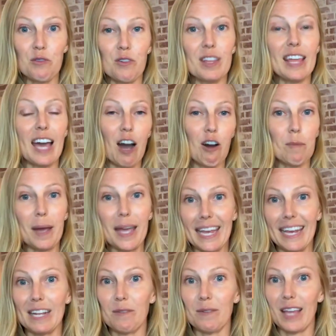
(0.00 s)
without
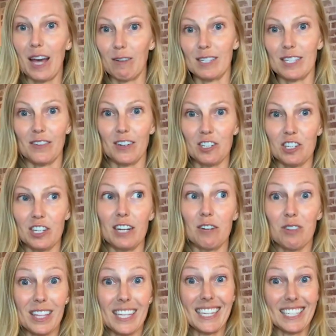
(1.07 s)
pain and without dysfunction and
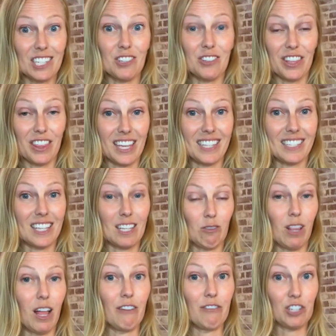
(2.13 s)
really get to do the things that you
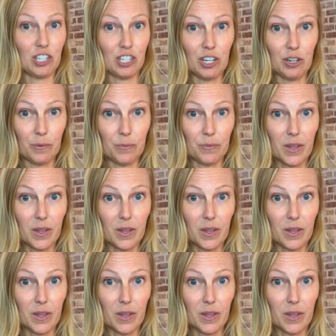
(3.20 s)
love to do.